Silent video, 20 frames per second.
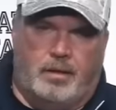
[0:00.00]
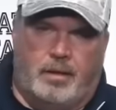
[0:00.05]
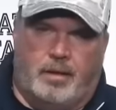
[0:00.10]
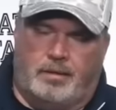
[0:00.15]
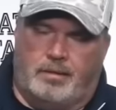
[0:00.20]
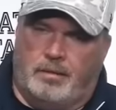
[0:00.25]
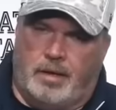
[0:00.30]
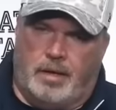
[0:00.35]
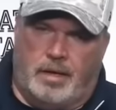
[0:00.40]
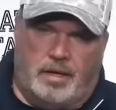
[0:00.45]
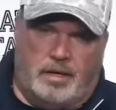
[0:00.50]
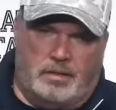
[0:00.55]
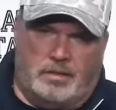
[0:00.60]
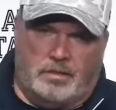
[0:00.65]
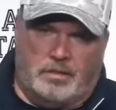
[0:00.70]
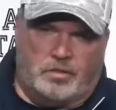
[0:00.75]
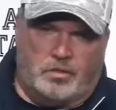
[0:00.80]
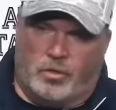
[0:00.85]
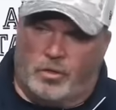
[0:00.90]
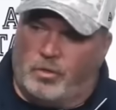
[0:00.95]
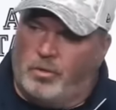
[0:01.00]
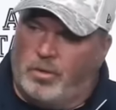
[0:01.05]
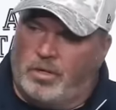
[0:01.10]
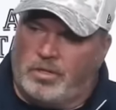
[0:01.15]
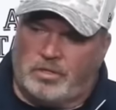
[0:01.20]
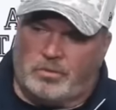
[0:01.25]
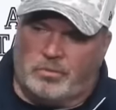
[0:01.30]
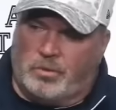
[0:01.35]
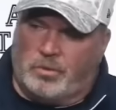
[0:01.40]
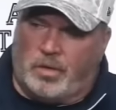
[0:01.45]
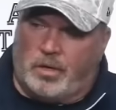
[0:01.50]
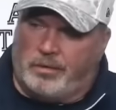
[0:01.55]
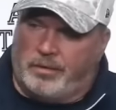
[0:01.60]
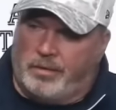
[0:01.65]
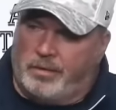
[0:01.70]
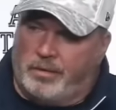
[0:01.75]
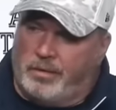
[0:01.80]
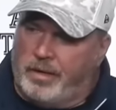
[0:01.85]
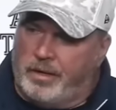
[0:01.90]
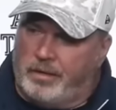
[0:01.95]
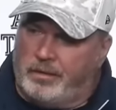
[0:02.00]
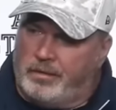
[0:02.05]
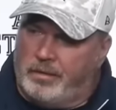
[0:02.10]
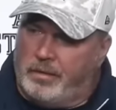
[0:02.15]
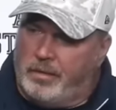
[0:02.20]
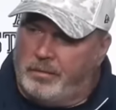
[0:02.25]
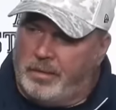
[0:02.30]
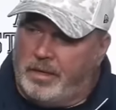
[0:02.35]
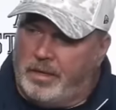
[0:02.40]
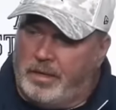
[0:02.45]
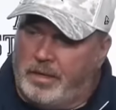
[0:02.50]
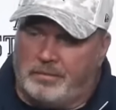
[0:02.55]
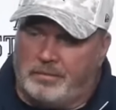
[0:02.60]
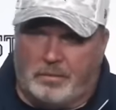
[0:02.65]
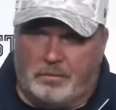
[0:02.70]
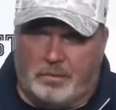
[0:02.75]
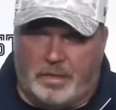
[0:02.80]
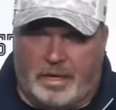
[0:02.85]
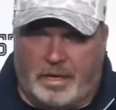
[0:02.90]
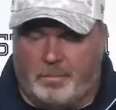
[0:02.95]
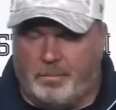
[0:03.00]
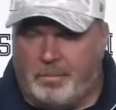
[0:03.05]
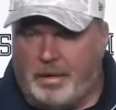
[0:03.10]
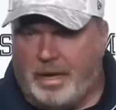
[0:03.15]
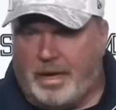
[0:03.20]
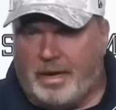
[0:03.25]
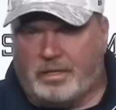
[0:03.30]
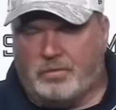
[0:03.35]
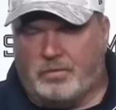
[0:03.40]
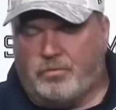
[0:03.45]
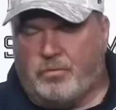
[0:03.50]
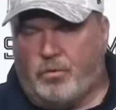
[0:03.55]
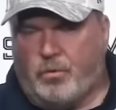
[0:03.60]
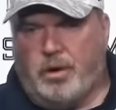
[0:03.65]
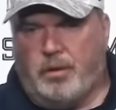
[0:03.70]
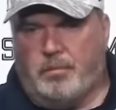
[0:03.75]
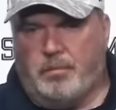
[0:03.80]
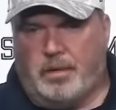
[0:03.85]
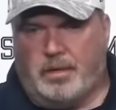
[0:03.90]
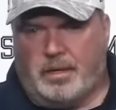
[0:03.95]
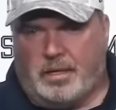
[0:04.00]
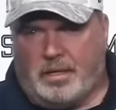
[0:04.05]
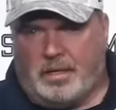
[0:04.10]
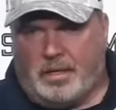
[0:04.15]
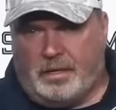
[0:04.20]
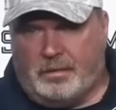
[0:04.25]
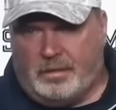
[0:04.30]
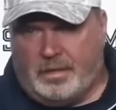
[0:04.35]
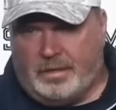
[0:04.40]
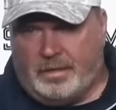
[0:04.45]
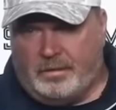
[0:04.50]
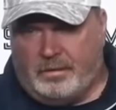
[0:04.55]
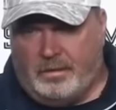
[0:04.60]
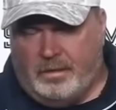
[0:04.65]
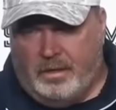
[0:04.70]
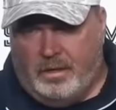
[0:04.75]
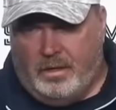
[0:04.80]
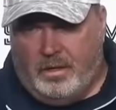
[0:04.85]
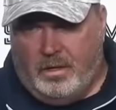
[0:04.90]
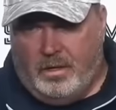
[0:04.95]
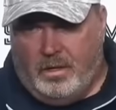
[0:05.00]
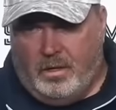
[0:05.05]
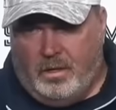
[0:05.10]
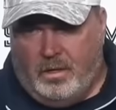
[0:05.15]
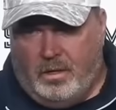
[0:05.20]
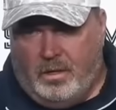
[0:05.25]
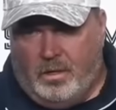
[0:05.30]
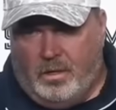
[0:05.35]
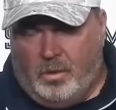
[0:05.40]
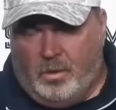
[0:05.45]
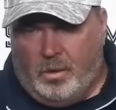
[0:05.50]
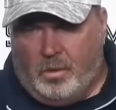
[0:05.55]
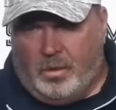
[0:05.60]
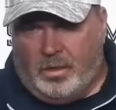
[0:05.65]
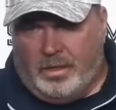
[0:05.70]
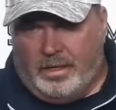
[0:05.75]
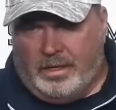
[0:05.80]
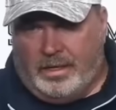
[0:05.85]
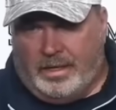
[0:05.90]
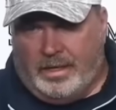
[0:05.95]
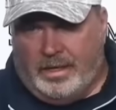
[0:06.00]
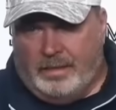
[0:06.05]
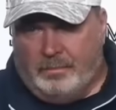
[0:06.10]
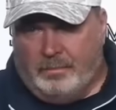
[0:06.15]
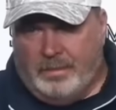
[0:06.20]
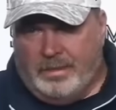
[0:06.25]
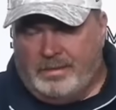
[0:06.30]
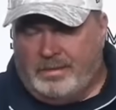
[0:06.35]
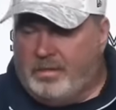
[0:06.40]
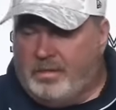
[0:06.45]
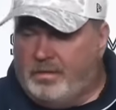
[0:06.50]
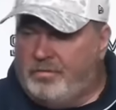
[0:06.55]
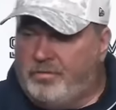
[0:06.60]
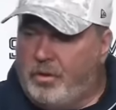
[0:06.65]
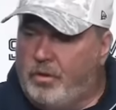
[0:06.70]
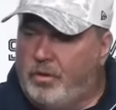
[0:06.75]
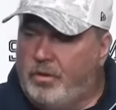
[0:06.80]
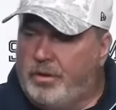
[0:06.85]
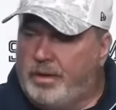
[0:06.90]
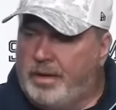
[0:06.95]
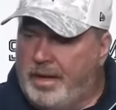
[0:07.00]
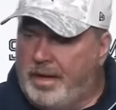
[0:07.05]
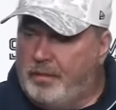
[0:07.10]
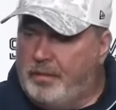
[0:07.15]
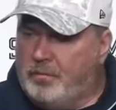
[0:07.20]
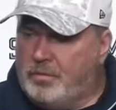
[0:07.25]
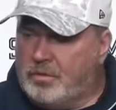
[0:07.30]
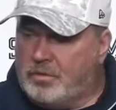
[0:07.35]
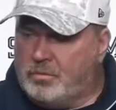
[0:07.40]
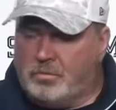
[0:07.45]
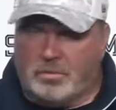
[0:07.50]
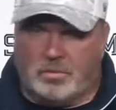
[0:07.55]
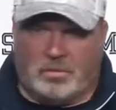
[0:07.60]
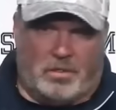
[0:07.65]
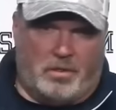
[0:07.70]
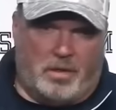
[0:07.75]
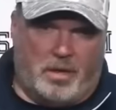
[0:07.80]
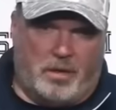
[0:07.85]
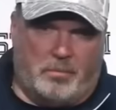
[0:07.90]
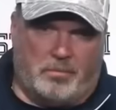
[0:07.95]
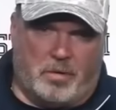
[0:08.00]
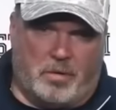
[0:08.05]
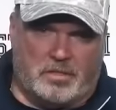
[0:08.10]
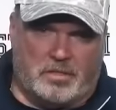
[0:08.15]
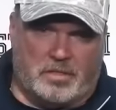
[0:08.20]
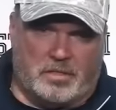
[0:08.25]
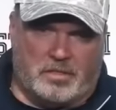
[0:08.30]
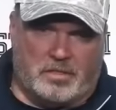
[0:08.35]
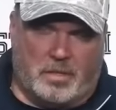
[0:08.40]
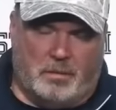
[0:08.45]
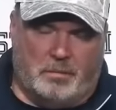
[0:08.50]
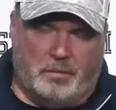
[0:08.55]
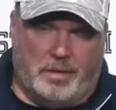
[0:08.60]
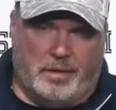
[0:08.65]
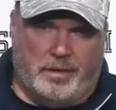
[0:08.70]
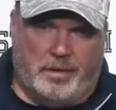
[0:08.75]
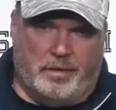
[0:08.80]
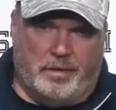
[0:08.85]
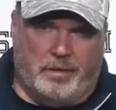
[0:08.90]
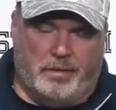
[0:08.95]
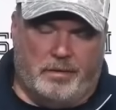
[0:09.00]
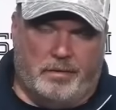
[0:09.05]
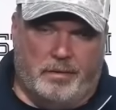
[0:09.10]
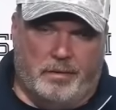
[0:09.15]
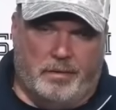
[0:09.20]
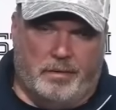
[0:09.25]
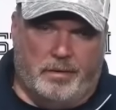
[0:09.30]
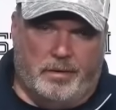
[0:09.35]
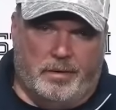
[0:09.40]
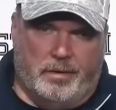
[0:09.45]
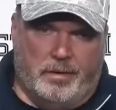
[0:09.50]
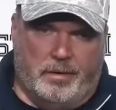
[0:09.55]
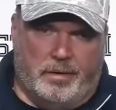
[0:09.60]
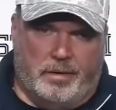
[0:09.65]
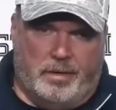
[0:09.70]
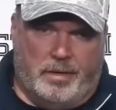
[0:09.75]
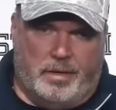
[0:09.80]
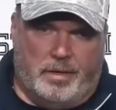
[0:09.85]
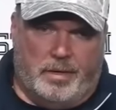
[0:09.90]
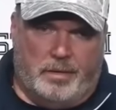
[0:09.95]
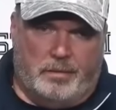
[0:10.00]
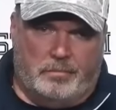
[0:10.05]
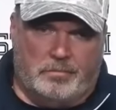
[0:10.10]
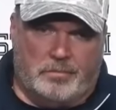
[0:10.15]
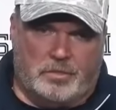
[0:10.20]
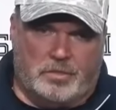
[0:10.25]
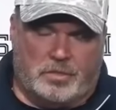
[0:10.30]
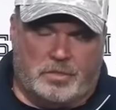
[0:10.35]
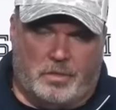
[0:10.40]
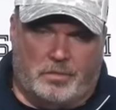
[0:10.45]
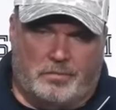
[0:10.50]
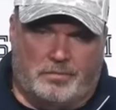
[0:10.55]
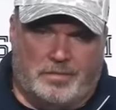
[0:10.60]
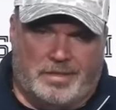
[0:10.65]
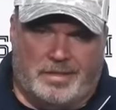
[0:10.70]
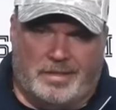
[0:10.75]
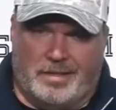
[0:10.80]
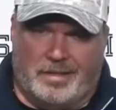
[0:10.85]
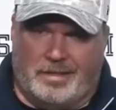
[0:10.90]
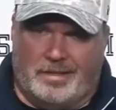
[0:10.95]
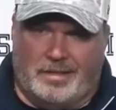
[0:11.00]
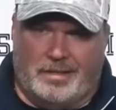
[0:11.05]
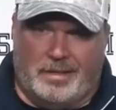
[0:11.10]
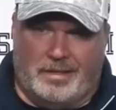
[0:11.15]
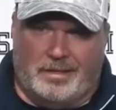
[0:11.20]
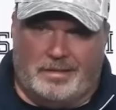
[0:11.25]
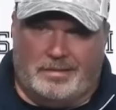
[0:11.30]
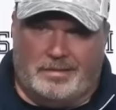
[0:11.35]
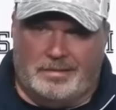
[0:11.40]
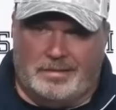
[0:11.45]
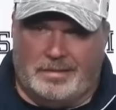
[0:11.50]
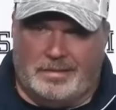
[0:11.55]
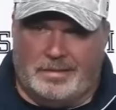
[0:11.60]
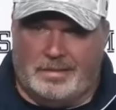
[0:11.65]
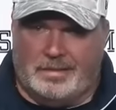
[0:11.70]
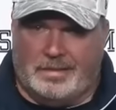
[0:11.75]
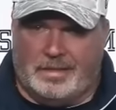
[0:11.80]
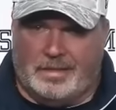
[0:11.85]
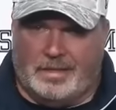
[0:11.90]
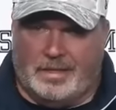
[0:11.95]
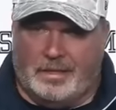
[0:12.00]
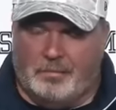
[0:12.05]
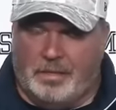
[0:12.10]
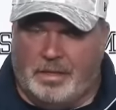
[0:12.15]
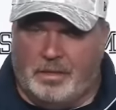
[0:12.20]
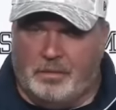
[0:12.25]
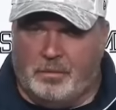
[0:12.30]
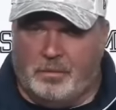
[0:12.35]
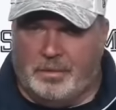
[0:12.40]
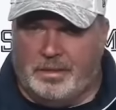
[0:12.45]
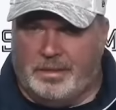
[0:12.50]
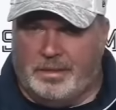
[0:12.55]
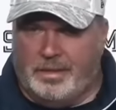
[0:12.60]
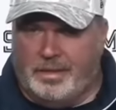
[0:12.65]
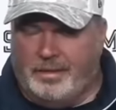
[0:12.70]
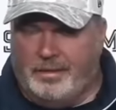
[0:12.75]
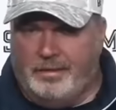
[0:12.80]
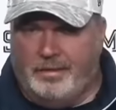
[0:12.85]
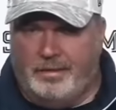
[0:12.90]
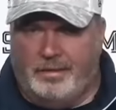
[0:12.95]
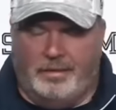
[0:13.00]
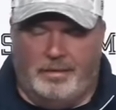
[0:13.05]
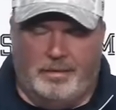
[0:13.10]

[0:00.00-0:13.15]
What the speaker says: It's a good question. We're not there yet. You know, I mean, we had a package for him. We wanted to get him into the flow of the game was the thought process coming in here. And then to get him in when we did,